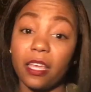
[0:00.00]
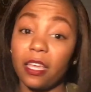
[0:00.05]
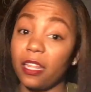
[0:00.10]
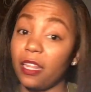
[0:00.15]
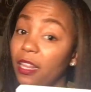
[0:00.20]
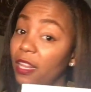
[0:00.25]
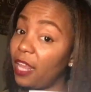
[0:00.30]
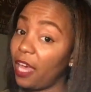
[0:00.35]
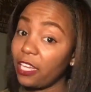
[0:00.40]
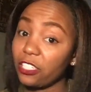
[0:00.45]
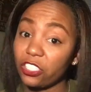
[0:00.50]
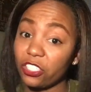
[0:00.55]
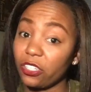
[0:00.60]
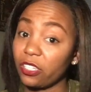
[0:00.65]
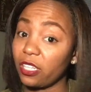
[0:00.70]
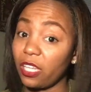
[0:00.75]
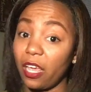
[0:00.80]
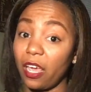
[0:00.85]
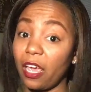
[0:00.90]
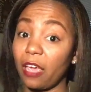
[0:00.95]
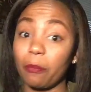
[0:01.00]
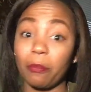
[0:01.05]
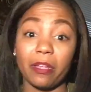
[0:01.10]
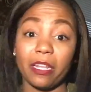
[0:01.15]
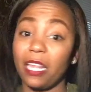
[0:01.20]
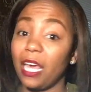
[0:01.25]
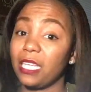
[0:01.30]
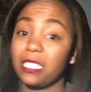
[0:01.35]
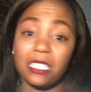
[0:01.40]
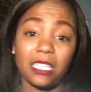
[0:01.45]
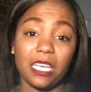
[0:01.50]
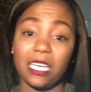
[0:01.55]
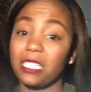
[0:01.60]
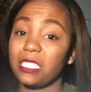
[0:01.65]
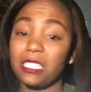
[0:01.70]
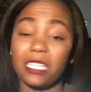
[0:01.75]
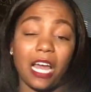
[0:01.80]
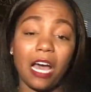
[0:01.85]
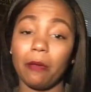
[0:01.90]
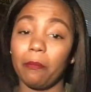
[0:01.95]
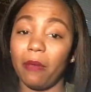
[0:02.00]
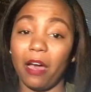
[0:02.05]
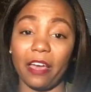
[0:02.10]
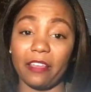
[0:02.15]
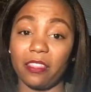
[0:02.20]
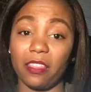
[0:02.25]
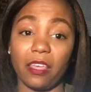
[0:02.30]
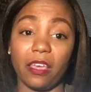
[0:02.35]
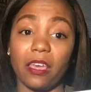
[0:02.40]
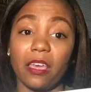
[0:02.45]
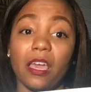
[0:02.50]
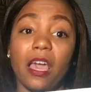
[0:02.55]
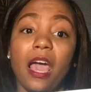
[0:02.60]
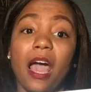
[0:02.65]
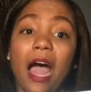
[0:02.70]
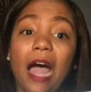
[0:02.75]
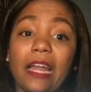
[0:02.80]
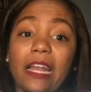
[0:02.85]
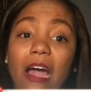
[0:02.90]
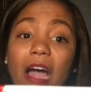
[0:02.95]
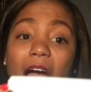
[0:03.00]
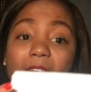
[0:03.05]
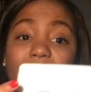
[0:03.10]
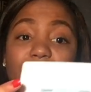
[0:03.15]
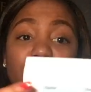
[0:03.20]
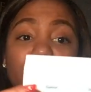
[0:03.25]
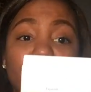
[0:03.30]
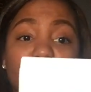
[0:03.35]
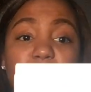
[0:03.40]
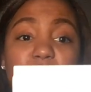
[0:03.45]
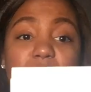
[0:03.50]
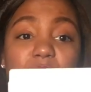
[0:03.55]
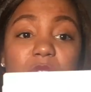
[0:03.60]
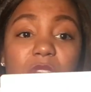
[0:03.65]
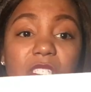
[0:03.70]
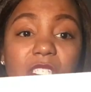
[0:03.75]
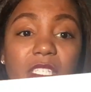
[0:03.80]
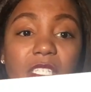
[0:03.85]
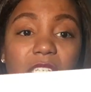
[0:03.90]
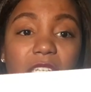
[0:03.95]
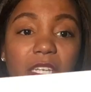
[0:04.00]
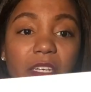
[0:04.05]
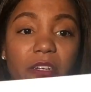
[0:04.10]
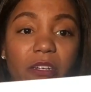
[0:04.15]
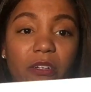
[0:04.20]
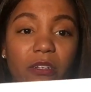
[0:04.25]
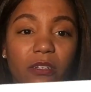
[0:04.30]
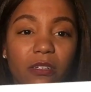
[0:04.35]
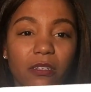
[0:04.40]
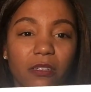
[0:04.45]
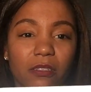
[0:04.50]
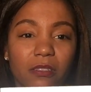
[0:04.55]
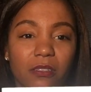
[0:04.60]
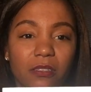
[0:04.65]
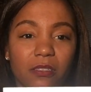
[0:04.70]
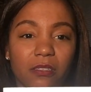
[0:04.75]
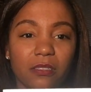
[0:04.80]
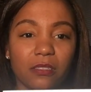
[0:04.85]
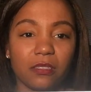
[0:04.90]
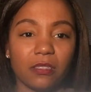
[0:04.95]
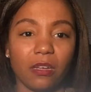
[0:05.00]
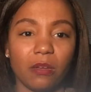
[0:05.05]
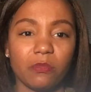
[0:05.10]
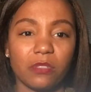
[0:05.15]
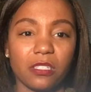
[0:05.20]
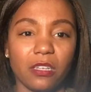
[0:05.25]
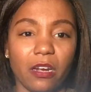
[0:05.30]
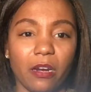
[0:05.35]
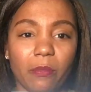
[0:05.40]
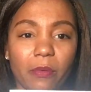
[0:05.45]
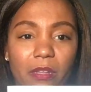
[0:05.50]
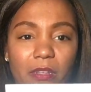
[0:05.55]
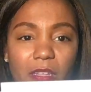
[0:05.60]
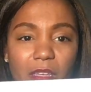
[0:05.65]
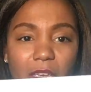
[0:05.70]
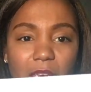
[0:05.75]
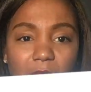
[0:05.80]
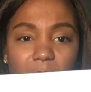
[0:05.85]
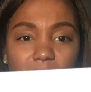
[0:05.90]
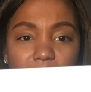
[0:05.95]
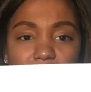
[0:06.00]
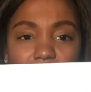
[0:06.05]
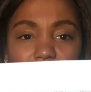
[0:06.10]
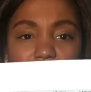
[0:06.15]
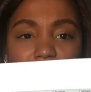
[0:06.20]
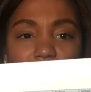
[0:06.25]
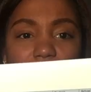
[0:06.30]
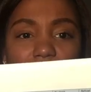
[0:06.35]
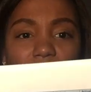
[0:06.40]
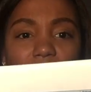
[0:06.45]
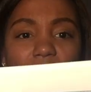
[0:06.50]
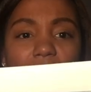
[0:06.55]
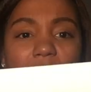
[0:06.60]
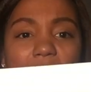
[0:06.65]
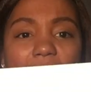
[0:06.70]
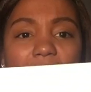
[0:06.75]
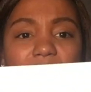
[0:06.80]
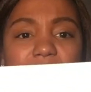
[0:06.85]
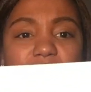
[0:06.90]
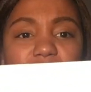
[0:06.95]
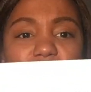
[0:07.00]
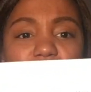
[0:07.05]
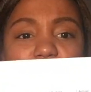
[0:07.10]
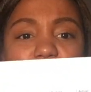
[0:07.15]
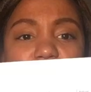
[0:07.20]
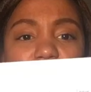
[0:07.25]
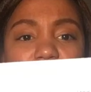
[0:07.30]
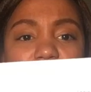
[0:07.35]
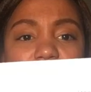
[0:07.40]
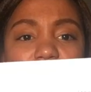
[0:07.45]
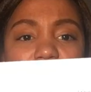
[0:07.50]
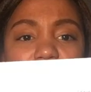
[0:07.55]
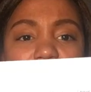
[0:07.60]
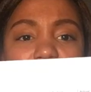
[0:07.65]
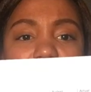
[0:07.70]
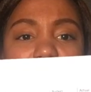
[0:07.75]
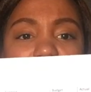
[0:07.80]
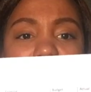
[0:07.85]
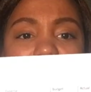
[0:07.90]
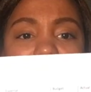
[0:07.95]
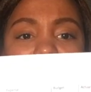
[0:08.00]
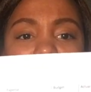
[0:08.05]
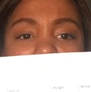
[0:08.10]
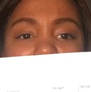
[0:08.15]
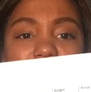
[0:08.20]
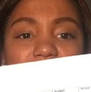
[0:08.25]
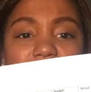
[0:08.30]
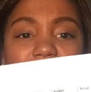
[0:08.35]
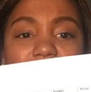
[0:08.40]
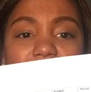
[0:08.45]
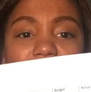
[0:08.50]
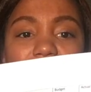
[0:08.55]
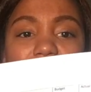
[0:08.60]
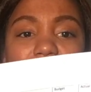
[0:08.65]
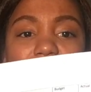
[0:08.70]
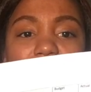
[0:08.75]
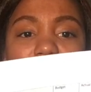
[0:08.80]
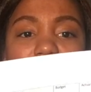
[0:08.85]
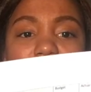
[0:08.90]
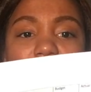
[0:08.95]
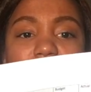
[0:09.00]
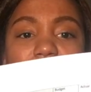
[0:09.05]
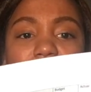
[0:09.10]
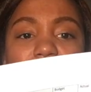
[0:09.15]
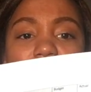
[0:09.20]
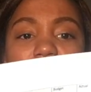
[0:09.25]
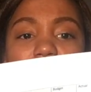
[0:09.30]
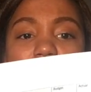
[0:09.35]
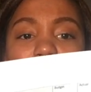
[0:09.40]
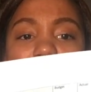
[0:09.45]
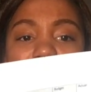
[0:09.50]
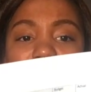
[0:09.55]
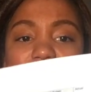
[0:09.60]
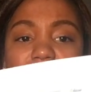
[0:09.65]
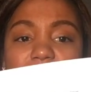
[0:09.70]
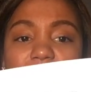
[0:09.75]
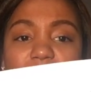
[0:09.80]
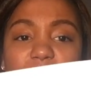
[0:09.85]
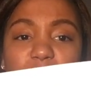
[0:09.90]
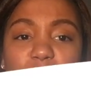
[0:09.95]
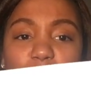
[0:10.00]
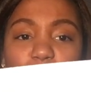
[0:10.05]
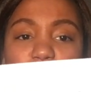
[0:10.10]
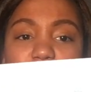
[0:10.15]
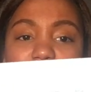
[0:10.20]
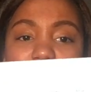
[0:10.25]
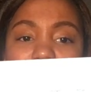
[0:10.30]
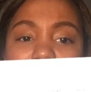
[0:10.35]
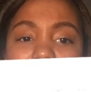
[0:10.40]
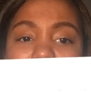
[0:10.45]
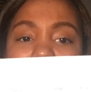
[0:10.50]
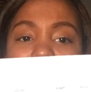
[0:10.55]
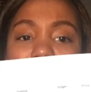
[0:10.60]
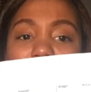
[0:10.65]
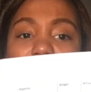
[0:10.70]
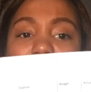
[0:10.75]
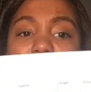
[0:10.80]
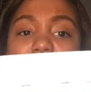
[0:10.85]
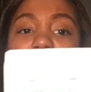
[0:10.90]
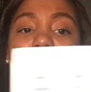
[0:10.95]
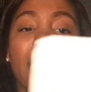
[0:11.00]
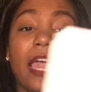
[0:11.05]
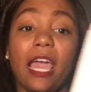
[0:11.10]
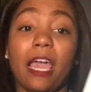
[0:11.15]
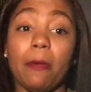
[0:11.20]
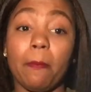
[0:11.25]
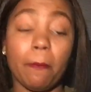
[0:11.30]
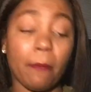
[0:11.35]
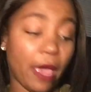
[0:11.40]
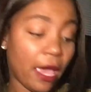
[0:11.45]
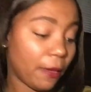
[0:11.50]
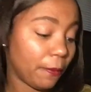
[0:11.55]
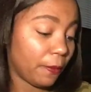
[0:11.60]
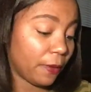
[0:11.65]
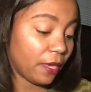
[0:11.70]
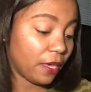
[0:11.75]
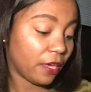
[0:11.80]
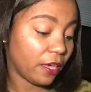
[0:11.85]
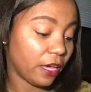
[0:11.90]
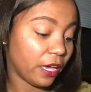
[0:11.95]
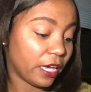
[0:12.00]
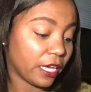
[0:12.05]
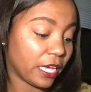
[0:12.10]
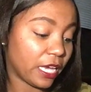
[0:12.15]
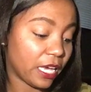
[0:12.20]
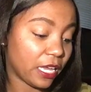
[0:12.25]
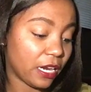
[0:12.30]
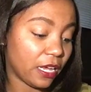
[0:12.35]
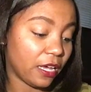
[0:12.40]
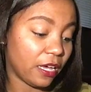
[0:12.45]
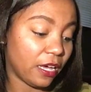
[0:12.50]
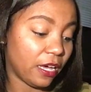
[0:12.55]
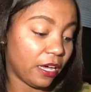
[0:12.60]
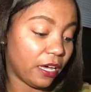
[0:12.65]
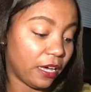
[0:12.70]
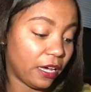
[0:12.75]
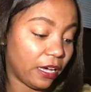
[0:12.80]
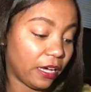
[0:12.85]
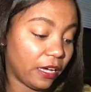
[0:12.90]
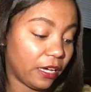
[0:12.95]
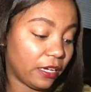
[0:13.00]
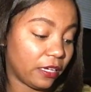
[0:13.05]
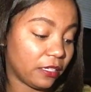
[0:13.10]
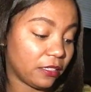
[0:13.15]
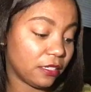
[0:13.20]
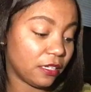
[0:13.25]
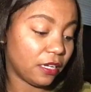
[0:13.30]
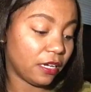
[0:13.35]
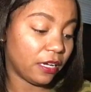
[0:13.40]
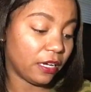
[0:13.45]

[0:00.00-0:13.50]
then that's your thing, but it's not my thing. Now I do still, I'm sorry about the camera, y'all. I do still like to see, you know, my stuff written out, and maybe get a